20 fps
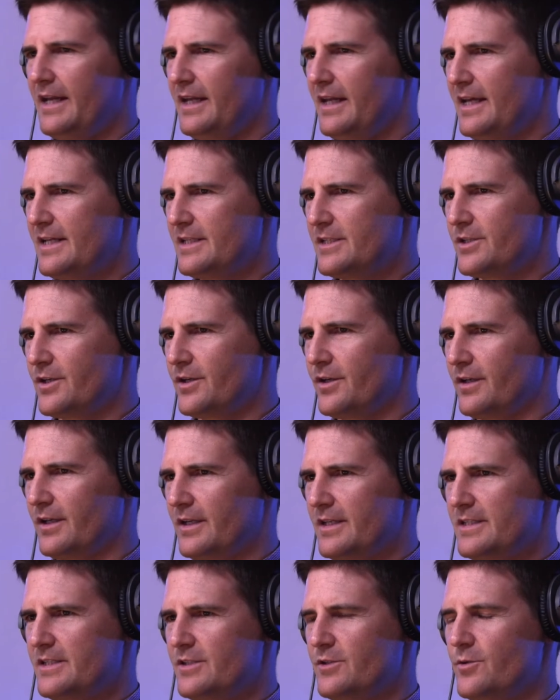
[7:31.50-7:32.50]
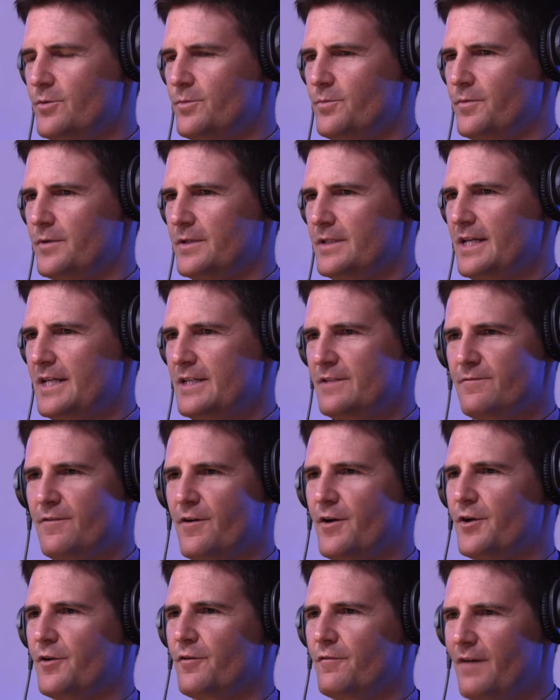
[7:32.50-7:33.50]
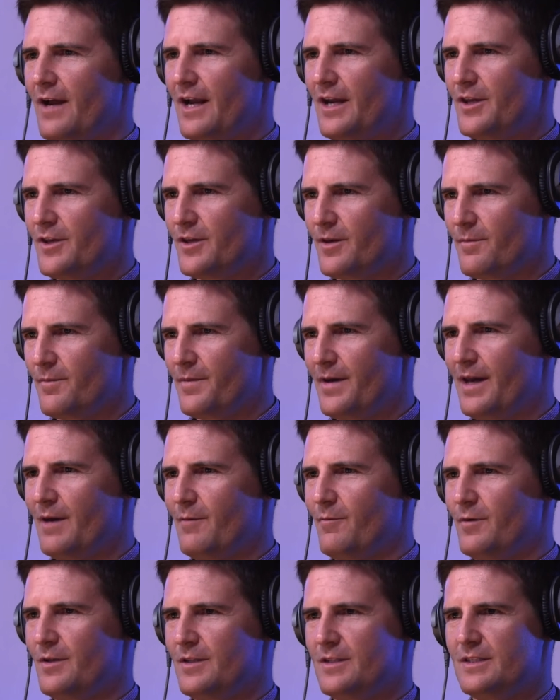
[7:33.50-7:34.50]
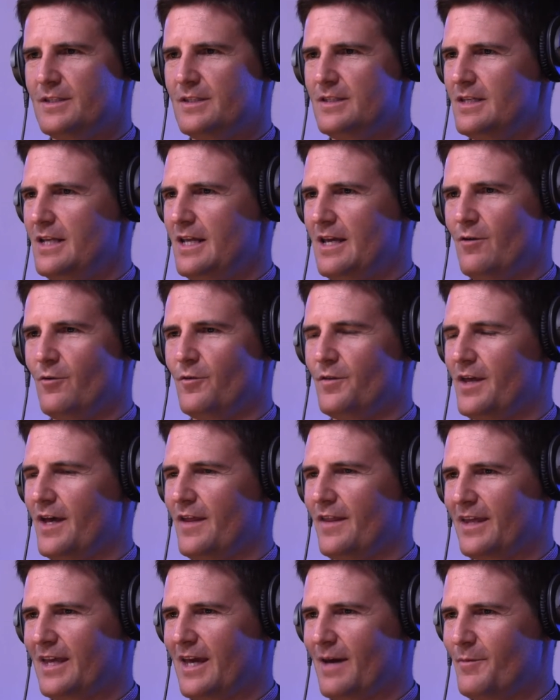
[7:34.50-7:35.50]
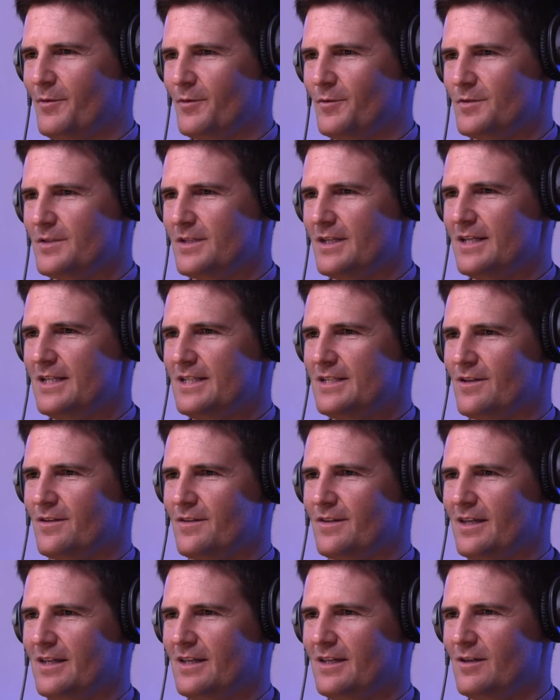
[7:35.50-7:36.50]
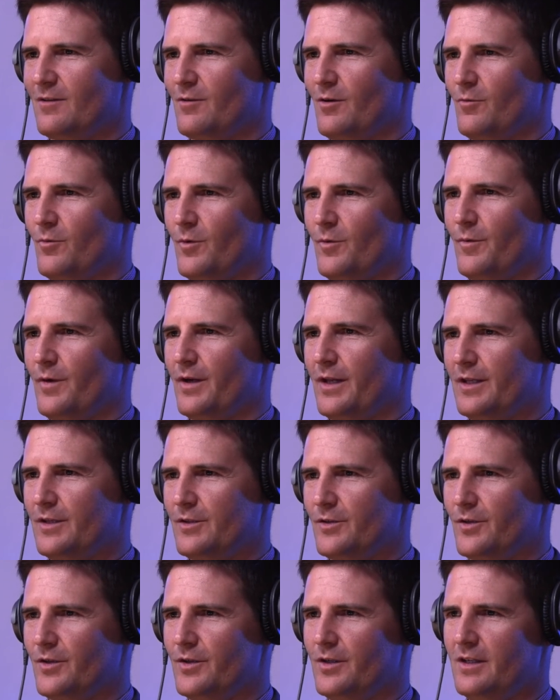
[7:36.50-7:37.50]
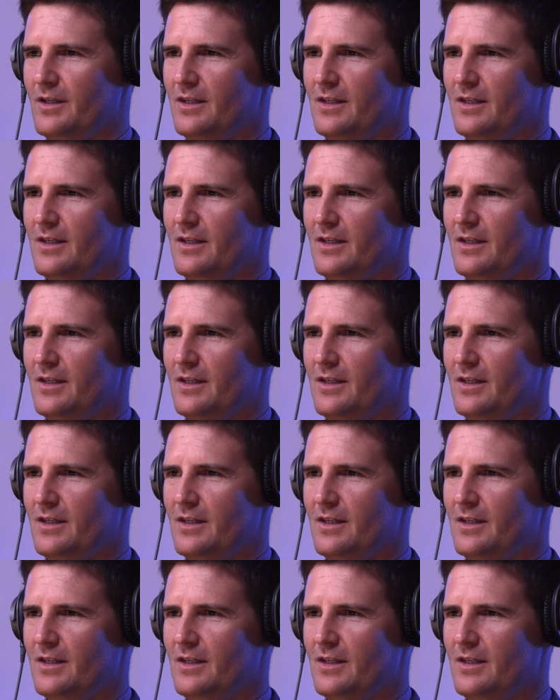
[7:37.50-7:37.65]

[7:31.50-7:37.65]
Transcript: Adelaide certainly still presents very good value compared with all the other capital cities, I think. But we really do.